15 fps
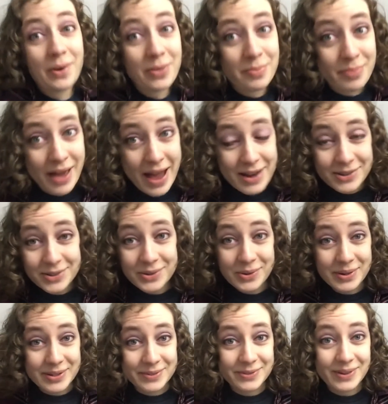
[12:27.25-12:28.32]
the
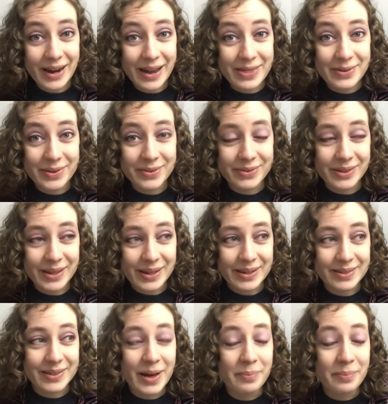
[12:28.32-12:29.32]
backstories for either of these,